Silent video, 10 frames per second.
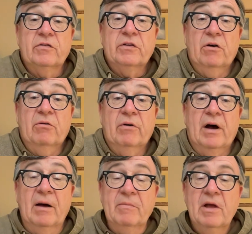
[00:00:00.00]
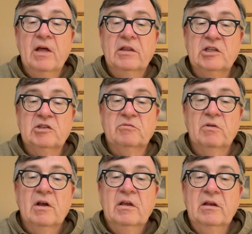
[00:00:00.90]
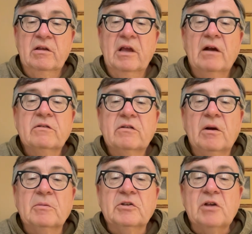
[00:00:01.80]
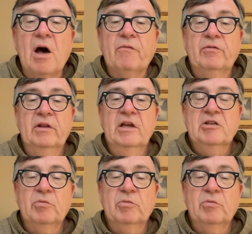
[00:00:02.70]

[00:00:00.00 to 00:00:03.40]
So um, this is, you know, you hear the term soft release.